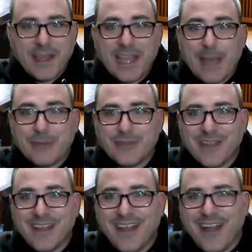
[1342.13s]
capture
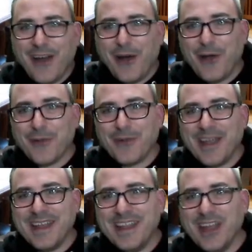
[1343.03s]
there. All
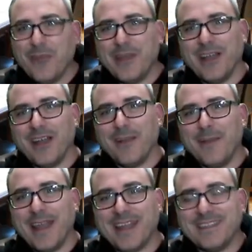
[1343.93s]
right, here we are
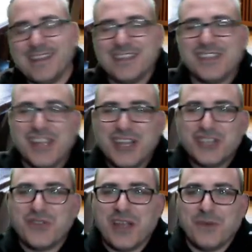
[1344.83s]
back in the nice
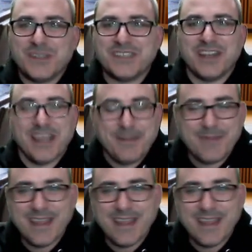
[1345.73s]
tranquil study.